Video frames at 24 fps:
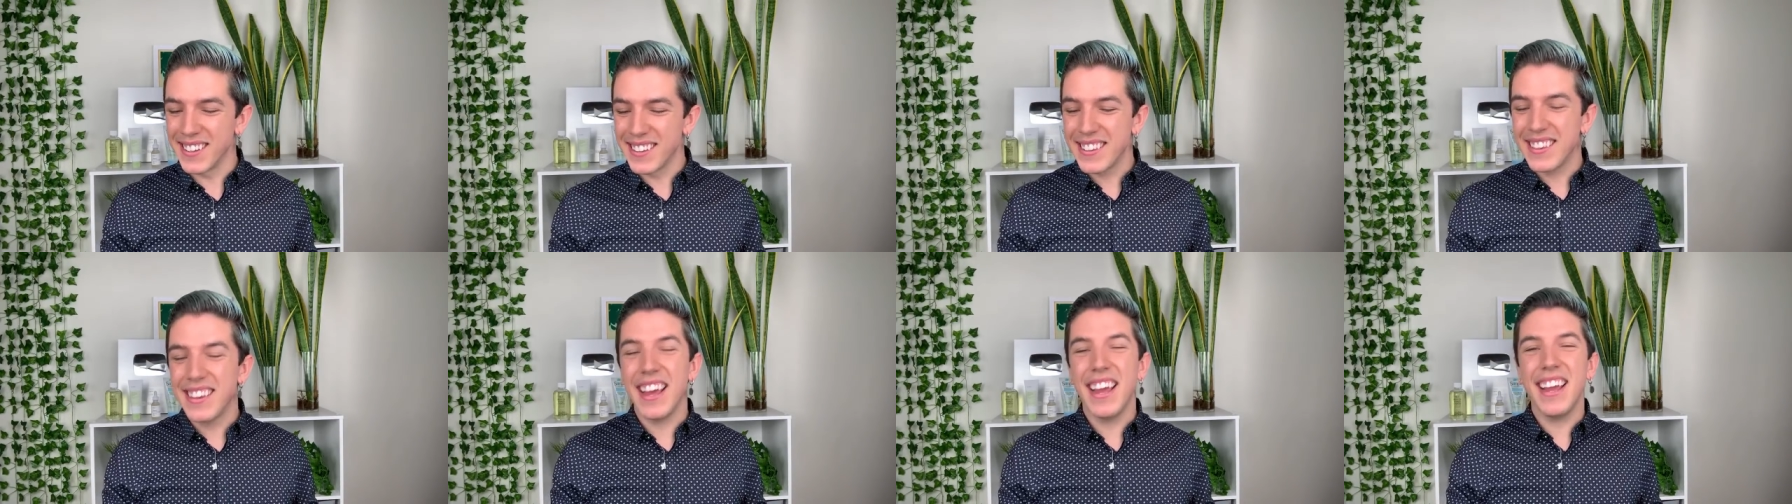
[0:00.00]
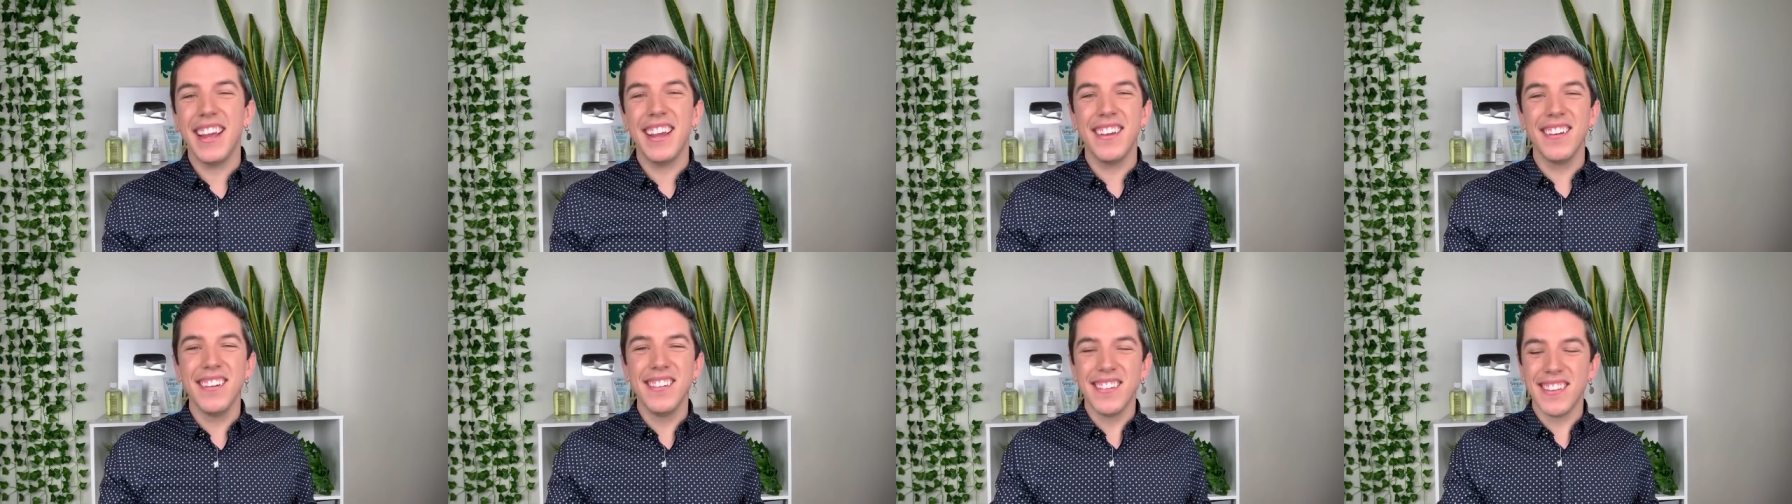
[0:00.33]

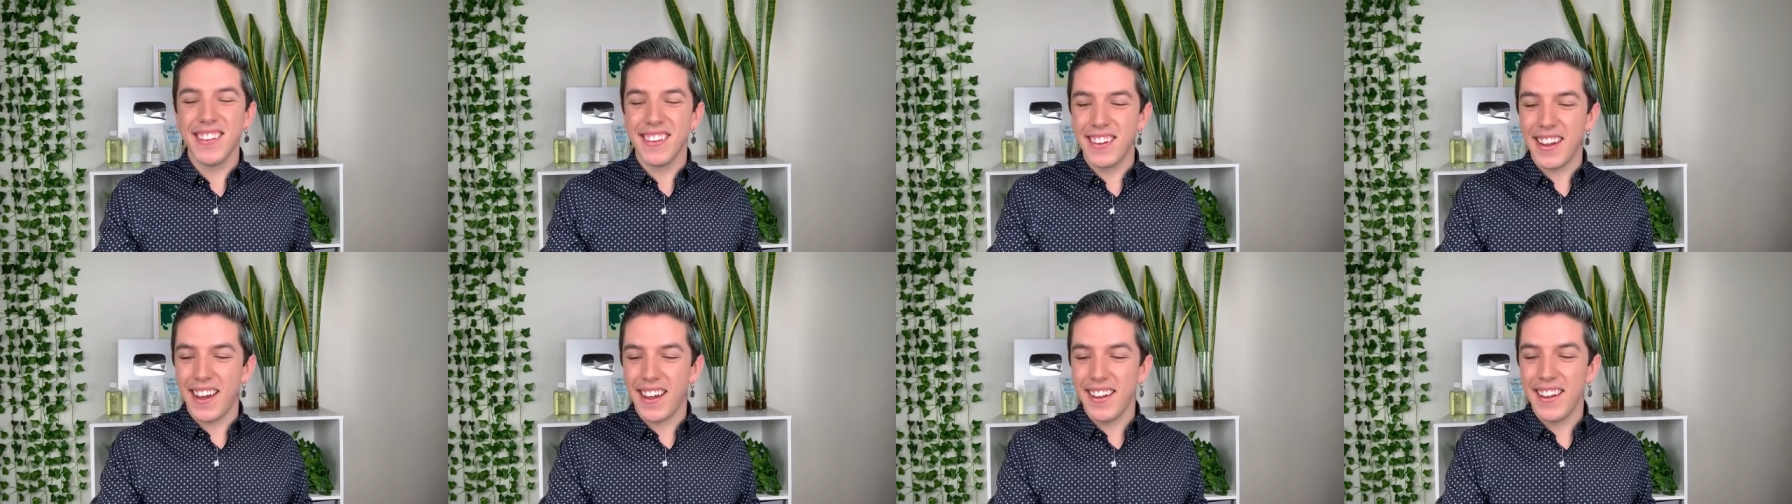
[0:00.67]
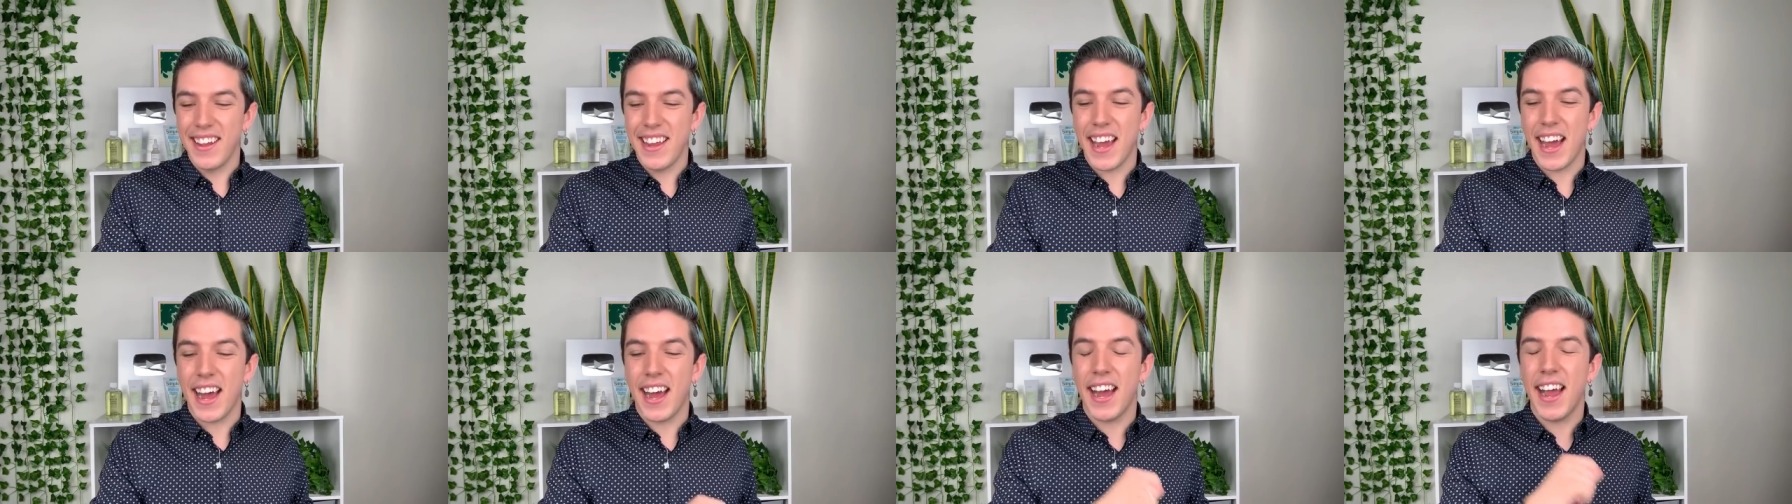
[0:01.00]
Thank you,
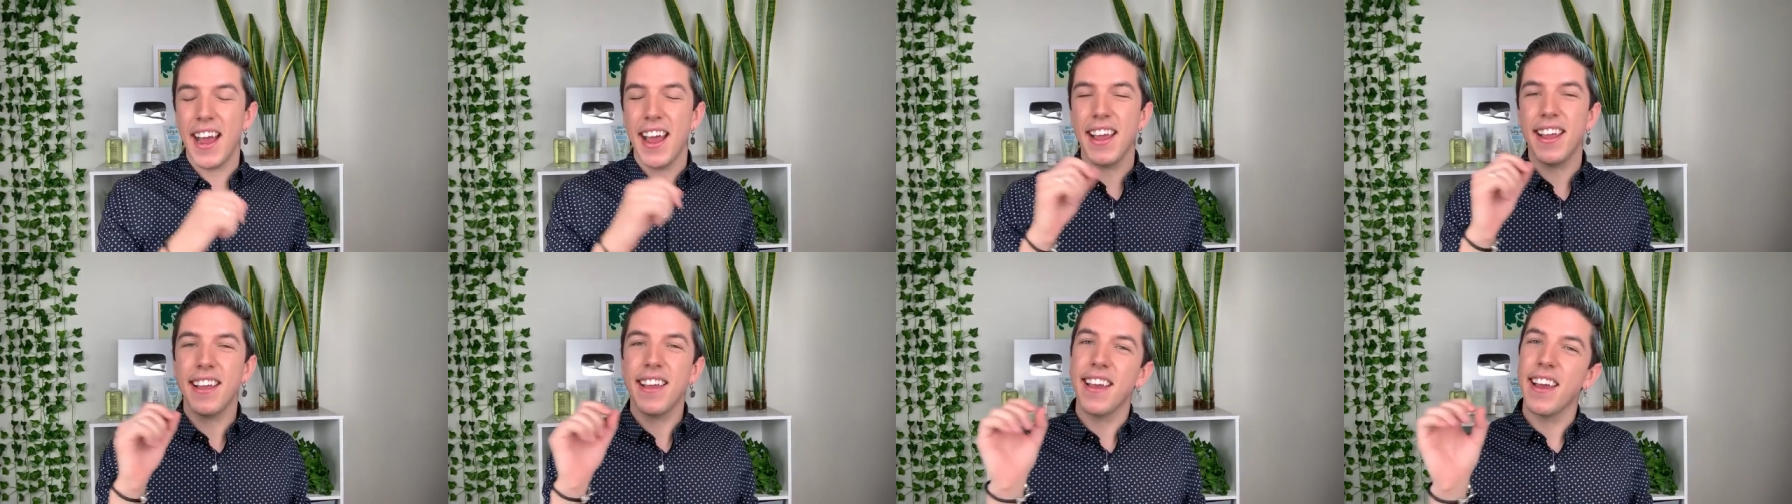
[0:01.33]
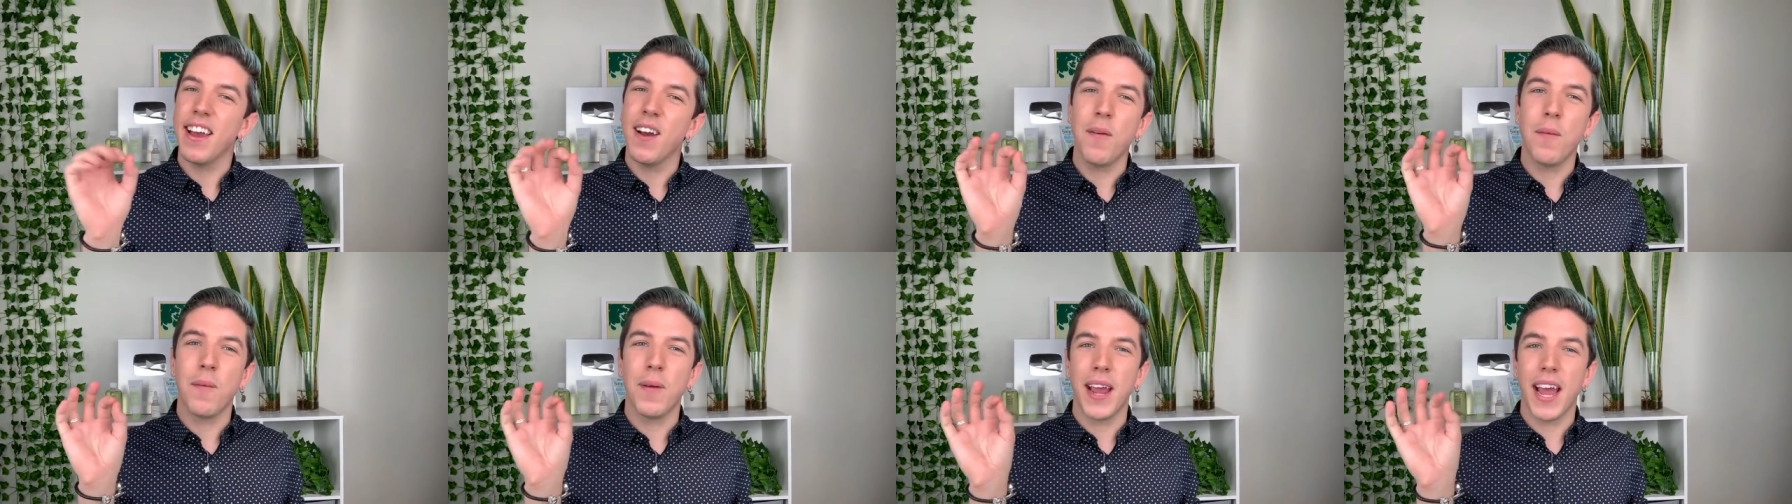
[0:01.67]
Sonali. I
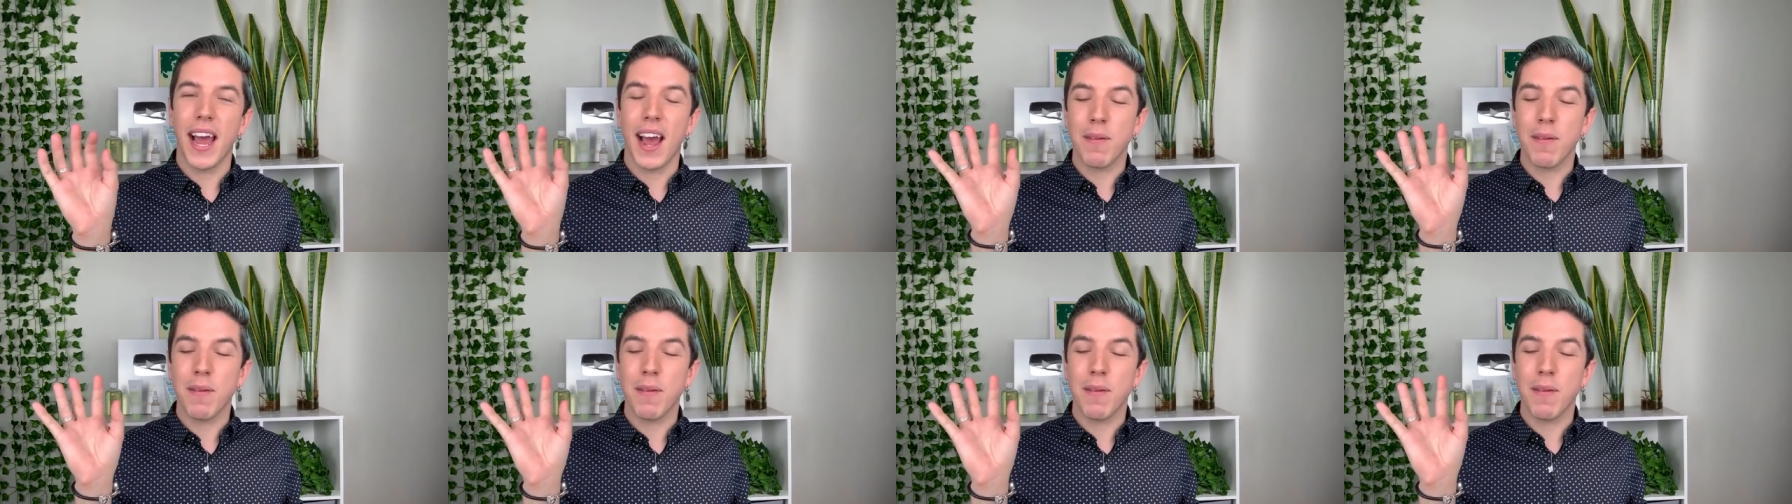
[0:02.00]
can't wait.